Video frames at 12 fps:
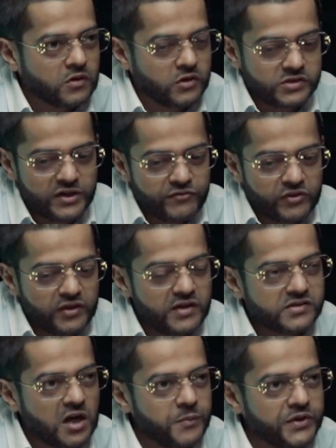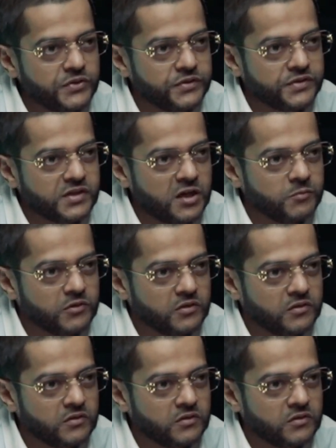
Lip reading: Because everything is coming to the table.